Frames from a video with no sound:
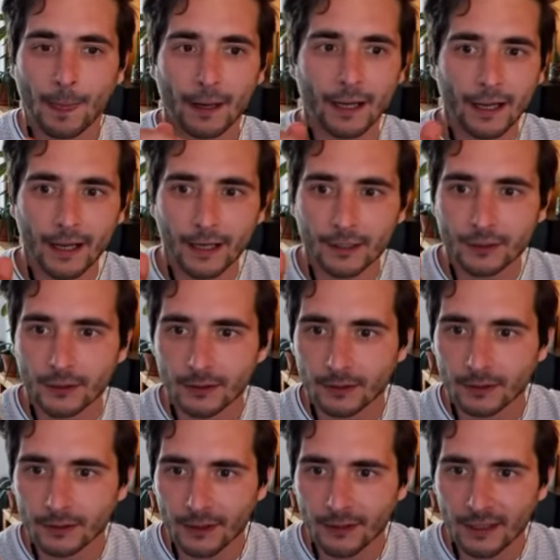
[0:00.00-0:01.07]
And
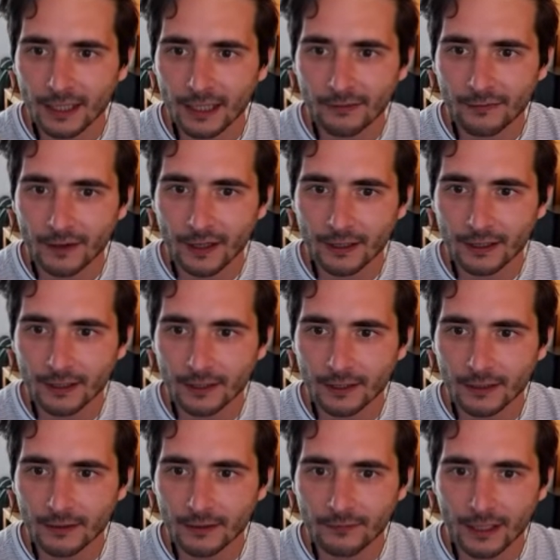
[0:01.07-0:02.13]
the thing I
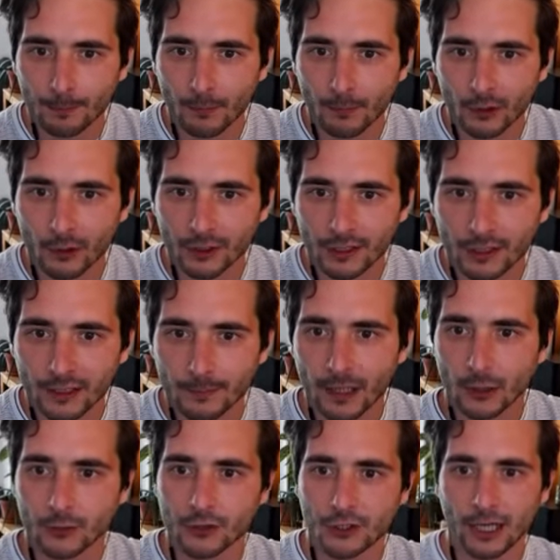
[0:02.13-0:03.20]
find important about
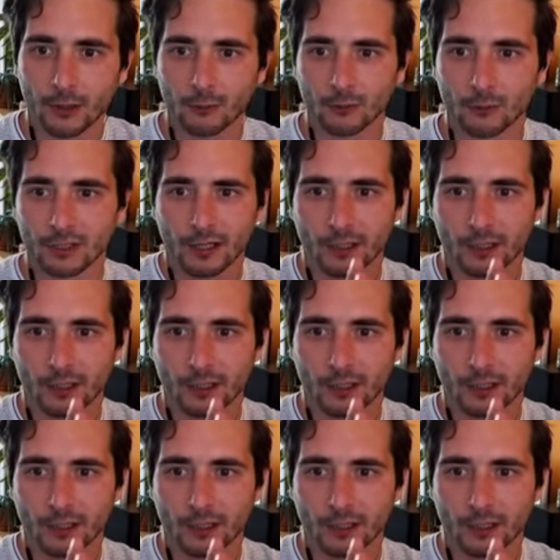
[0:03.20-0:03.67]
generative art,